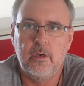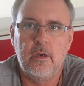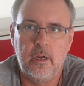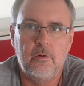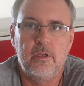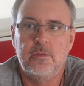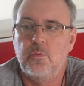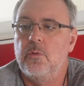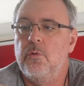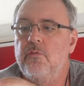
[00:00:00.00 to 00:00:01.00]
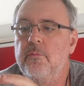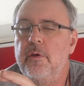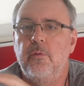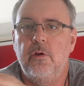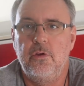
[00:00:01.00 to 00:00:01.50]
I know it does work well for
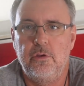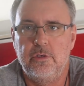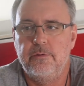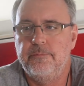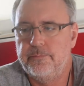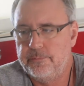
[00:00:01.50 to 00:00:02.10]
me when I use it.